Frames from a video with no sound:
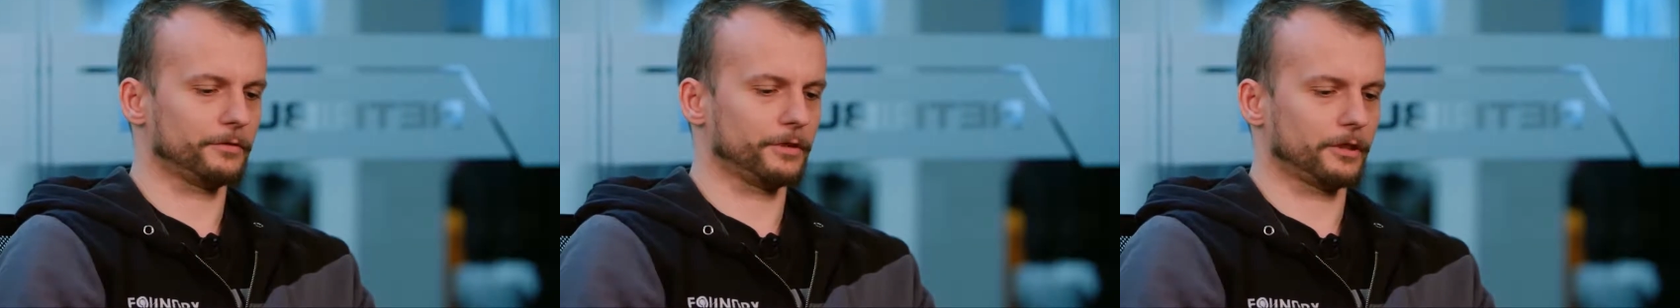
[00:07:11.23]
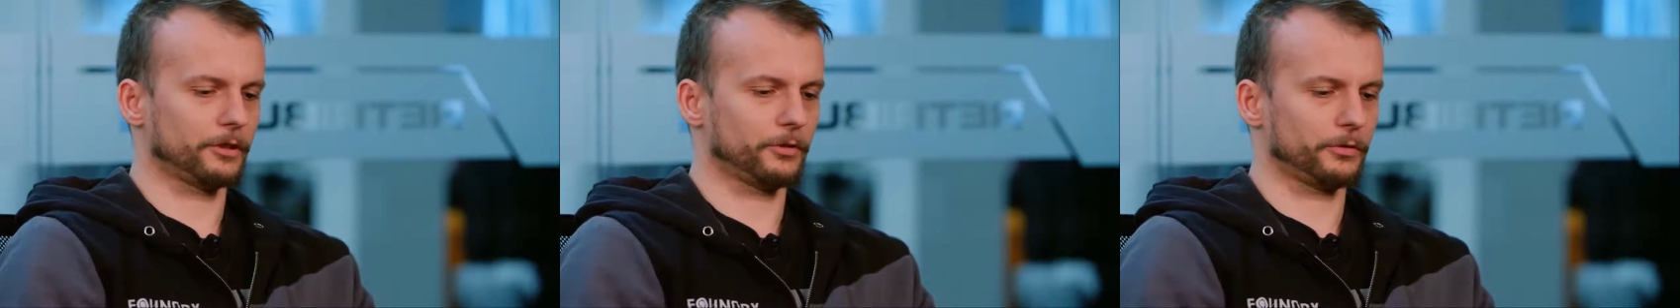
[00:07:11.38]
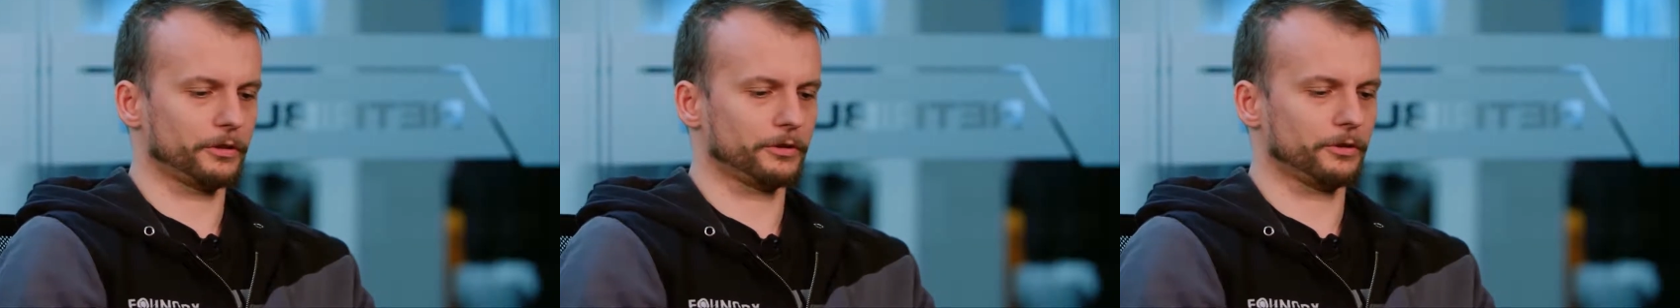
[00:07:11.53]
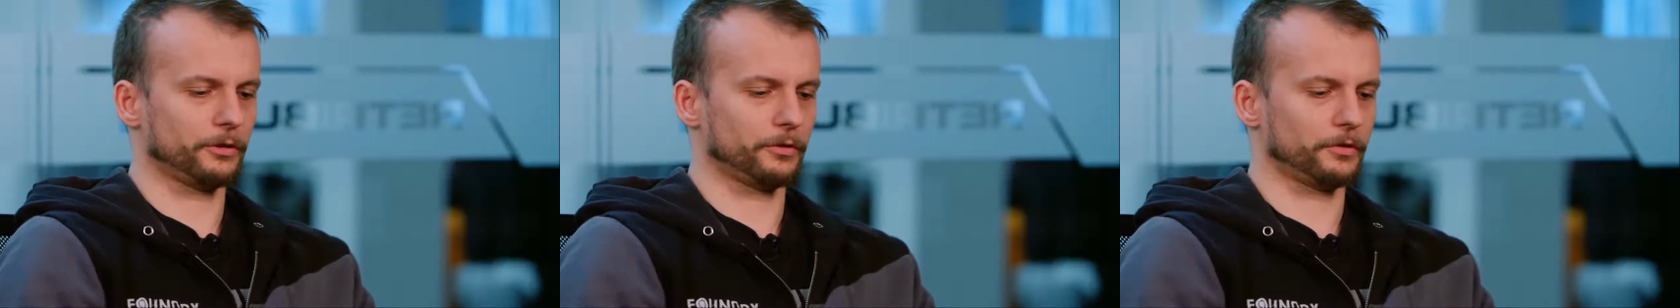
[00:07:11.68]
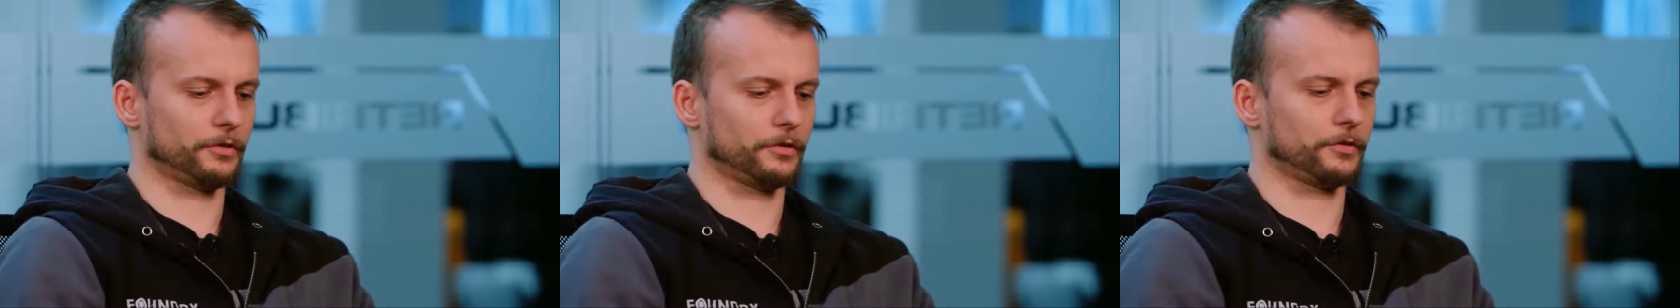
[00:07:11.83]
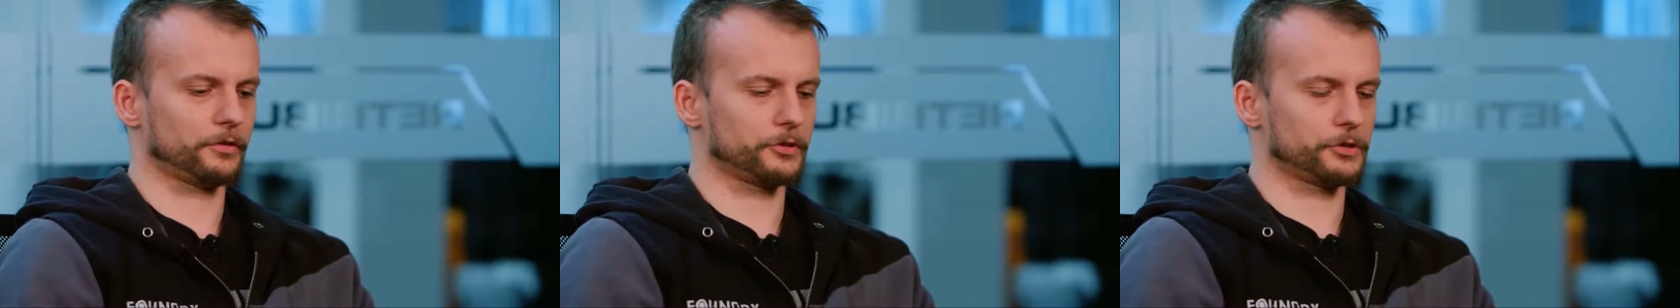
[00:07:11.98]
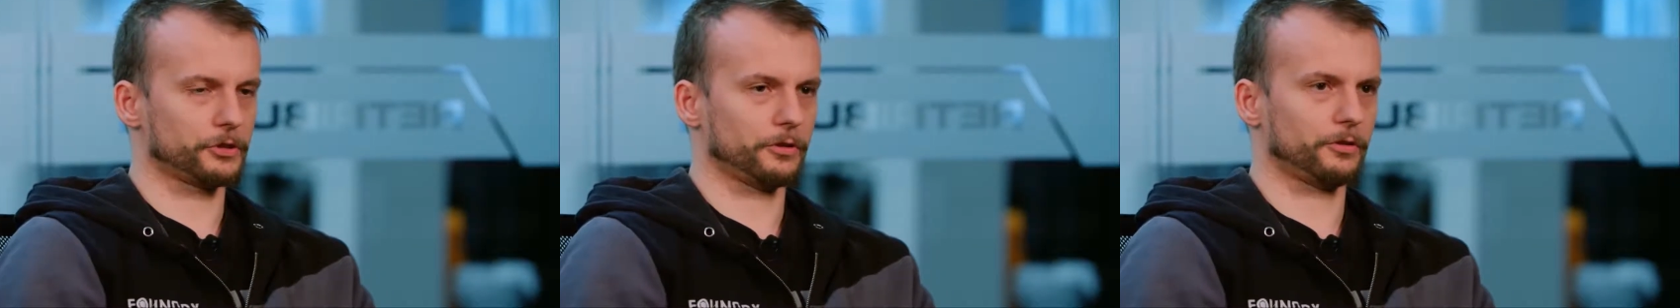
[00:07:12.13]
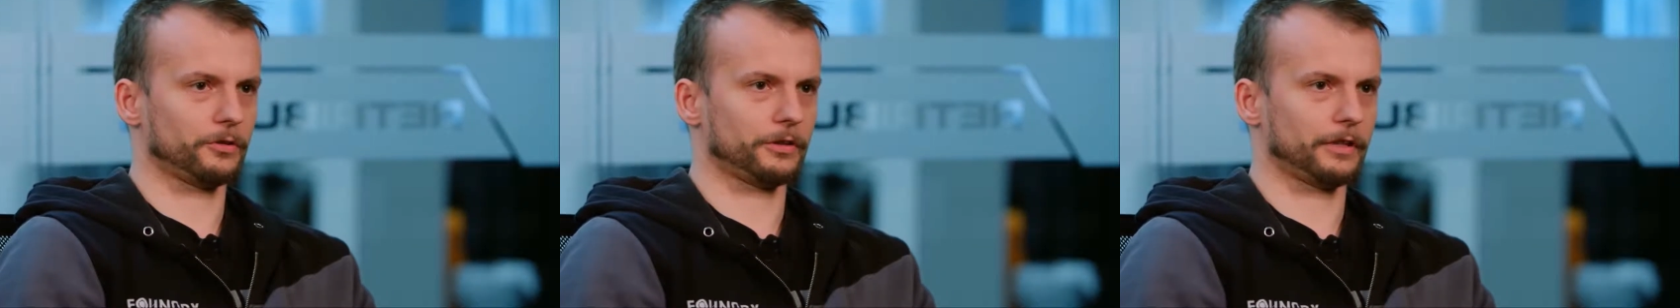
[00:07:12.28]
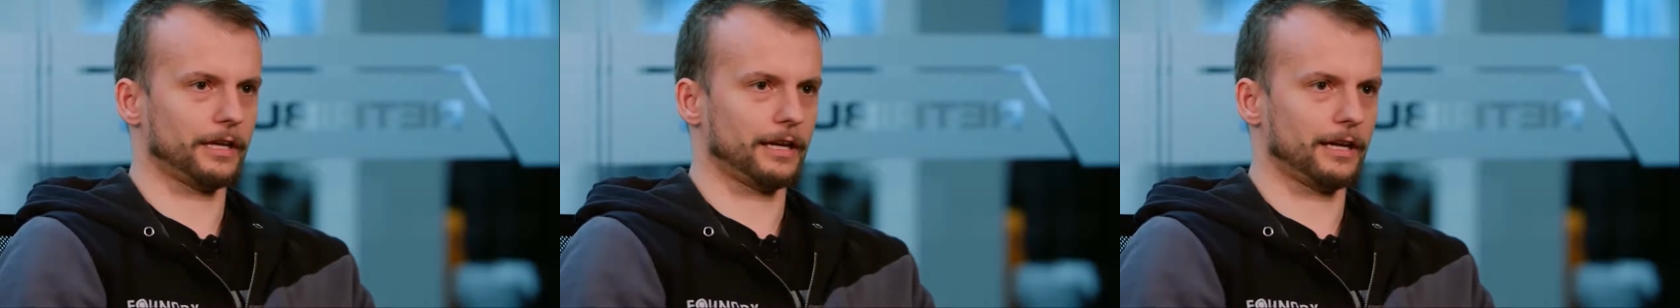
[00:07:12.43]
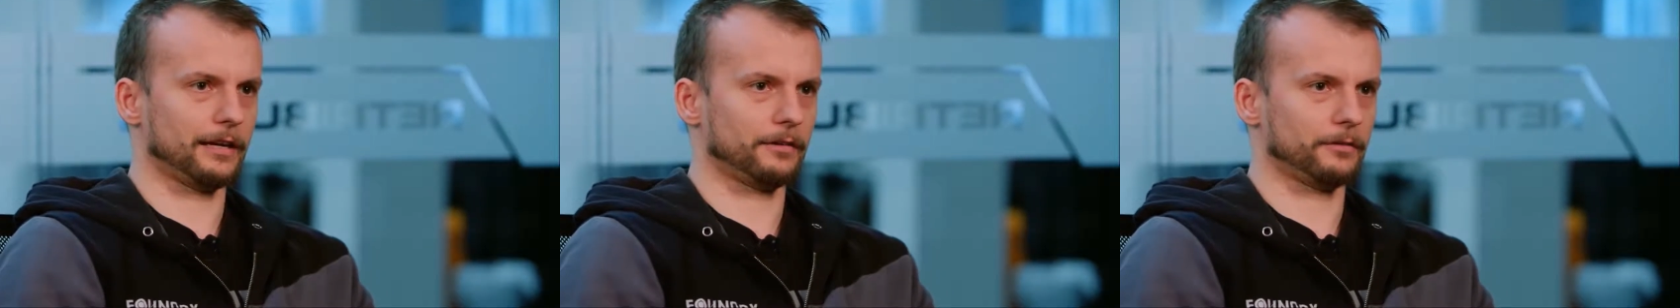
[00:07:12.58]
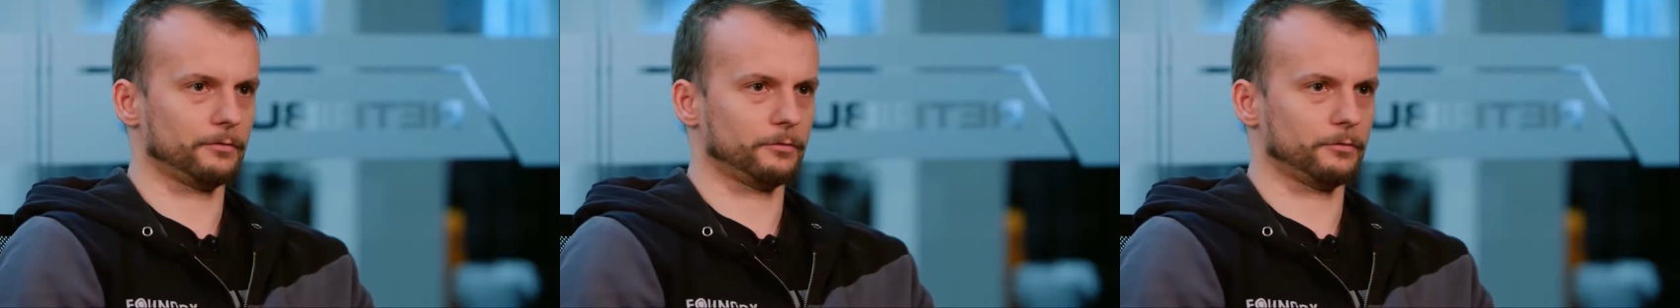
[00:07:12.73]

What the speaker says: the corridors shorter.